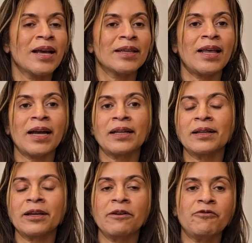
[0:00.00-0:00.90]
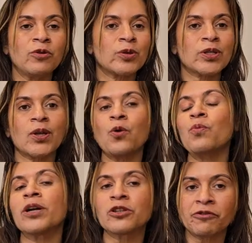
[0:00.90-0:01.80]
that'll give you so
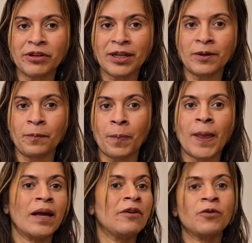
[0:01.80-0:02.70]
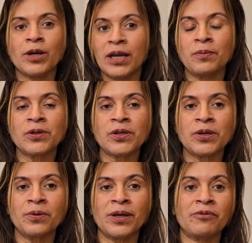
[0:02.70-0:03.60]
much freedom if you're able to
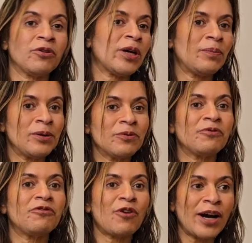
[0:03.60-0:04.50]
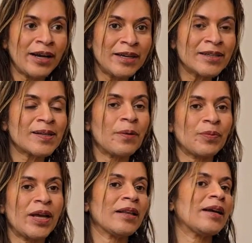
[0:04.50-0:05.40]
do it. If you're able to find
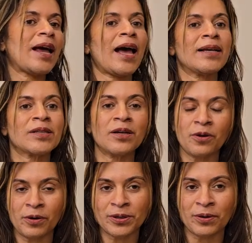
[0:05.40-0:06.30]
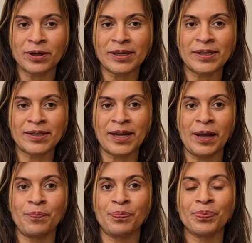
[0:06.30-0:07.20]
something that has that horizontal
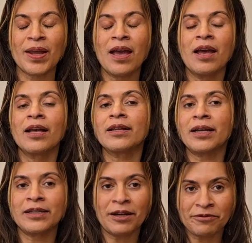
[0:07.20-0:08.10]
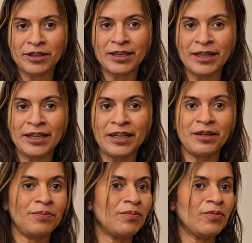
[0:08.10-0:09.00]
seam, then
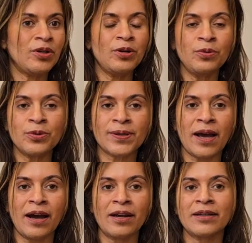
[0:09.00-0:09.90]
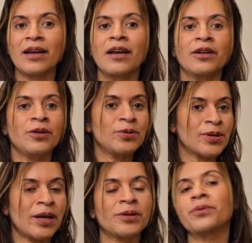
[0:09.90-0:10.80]
definitely use that
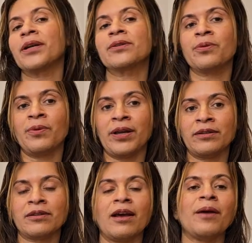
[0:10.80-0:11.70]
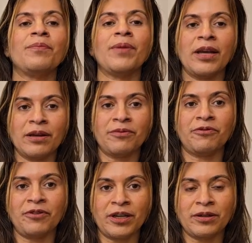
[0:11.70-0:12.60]
to raise the waist and make it
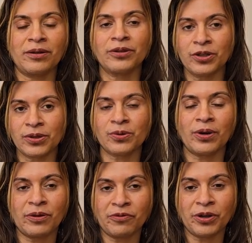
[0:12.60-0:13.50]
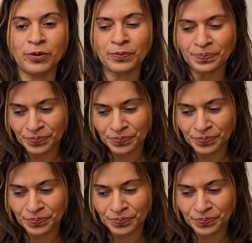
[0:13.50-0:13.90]
fit just right for you.